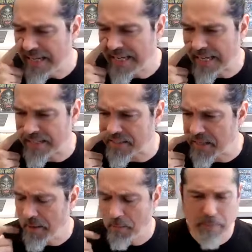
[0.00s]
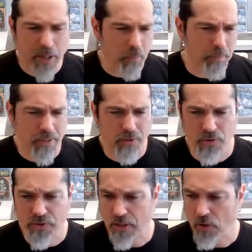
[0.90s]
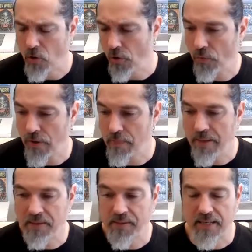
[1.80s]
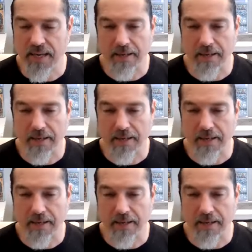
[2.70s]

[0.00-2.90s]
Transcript: He has belt buckles and hood ornaments